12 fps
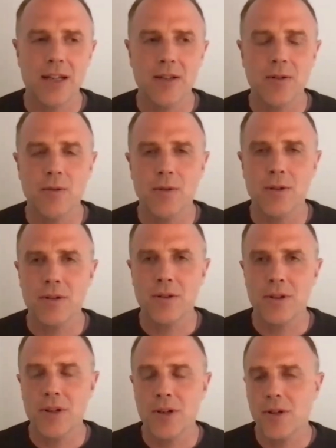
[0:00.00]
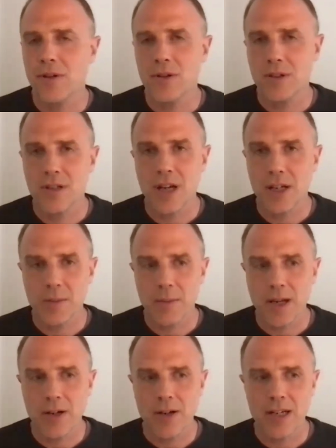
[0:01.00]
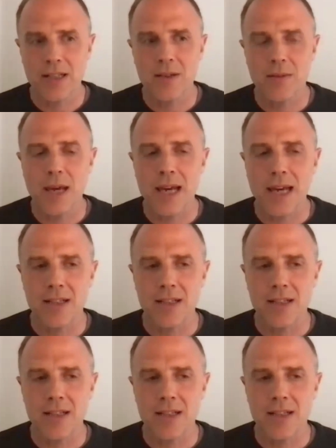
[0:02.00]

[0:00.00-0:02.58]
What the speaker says: the documentary to make.